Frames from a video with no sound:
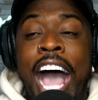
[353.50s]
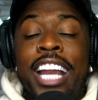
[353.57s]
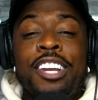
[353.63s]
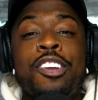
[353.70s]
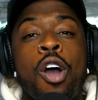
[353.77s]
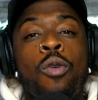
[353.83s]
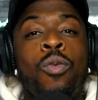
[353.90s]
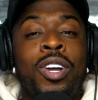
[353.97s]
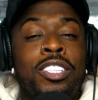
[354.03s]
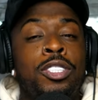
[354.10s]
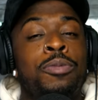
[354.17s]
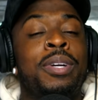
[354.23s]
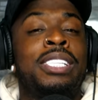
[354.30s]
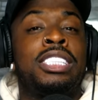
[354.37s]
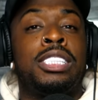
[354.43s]
I didn't know what
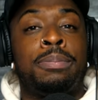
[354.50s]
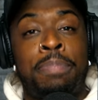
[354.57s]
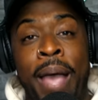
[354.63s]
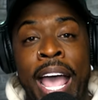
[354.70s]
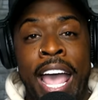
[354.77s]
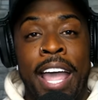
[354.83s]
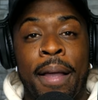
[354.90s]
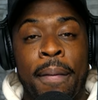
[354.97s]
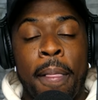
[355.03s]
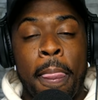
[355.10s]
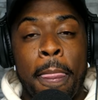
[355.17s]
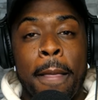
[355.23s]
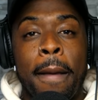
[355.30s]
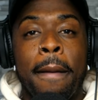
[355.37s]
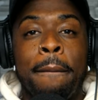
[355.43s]
to expect,
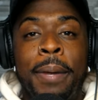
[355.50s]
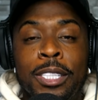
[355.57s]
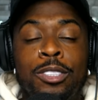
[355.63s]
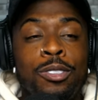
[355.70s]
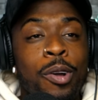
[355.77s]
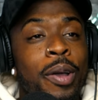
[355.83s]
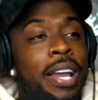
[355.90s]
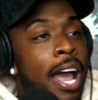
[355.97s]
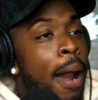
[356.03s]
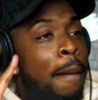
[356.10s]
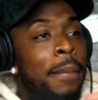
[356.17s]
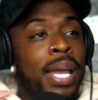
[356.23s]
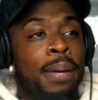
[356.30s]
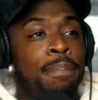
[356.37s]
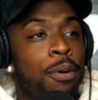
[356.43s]
but you know, he got
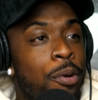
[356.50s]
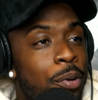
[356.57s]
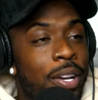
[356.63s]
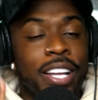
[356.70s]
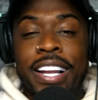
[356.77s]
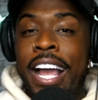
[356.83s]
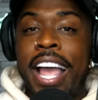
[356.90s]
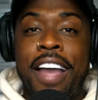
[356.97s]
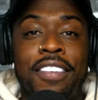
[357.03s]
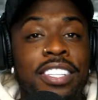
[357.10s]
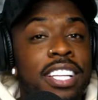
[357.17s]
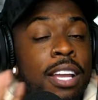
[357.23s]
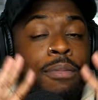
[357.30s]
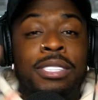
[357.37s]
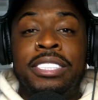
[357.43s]
a big booty. Like
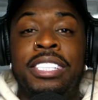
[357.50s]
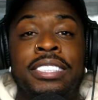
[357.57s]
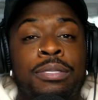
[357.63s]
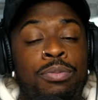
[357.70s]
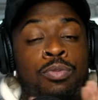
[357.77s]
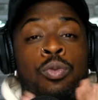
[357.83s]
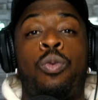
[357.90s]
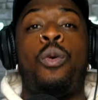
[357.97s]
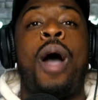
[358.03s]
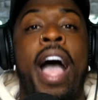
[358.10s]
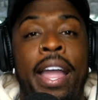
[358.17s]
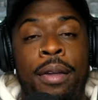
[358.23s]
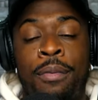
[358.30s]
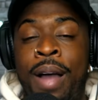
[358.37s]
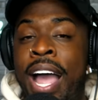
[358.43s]
everything was just
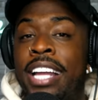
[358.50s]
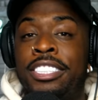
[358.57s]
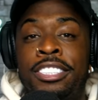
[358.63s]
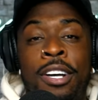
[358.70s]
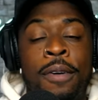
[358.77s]
right. Right.